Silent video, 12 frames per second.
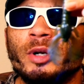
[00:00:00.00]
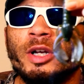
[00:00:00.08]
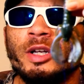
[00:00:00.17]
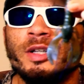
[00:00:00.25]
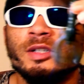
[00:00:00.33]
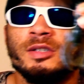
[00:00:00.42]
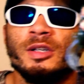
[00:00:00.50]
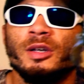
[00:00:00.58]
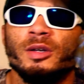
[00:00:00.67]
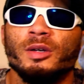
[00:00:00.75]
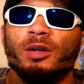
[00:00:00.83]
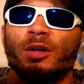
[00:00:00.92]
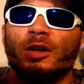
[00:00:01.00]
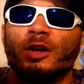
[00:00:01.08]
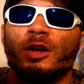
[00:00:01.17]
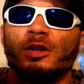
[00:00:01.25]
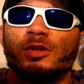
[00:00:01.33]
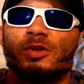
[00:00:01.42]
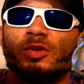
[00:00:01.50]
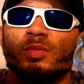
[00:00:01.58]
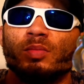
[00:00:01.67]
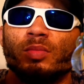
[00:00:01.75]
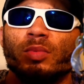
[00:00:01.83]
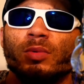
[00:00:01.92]
of these
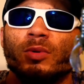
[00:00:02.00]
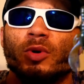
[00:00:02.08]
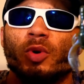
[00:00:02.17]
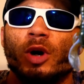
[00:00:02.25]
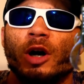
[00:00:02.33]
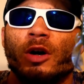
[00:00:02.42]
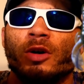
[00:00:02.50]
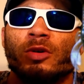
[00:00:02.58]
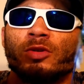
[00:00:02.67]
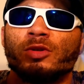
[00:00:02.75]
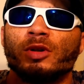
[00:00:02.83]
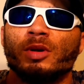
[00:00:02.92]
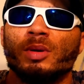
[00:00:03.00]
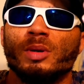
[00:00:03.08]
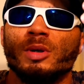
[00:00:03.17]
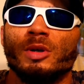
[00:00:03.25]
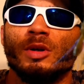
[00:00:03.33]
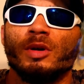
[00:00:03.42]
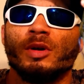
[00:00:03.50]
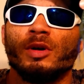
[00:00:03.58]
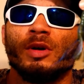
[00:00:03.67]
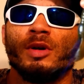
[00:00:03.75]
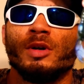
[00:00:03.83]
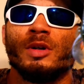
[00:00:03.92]
custom Crawls.
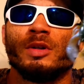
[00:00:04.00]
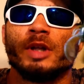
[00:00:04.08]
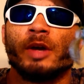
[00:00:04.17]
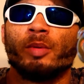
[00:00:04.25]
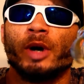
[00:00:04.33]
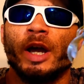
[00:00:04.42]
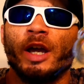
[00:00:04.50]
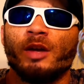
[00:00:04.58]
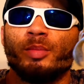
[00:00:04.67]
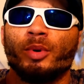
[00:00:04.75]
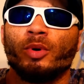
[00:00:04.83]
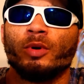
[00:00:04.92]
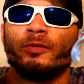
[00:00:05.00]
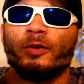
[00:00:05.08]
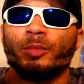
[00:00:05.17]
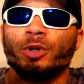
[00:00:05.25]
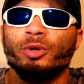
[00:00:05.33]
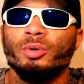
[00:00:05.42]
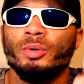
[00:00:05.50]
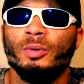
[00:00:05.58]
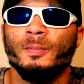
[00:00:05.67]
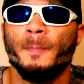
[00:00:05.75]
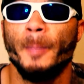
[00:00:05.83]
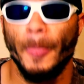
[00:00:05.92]
They were hand poured from a
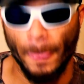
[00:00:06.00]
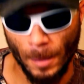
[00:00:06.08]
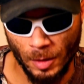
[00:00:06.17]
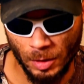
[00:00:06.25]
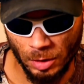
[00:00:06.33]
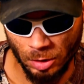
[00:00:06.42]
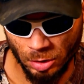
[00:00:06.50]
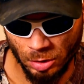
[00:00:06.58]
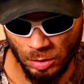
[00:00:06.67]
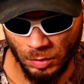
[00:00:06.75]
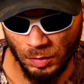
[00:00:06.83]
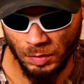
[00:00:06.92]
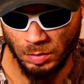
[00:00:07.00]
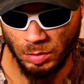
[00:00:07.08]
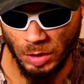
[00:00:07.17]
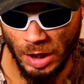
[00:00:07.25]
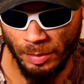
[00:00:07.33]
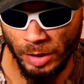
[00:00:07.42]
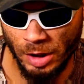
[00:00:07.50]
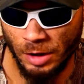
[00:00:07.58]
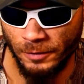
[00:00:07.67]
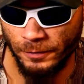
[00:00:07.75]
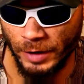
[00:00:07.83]
dude I met off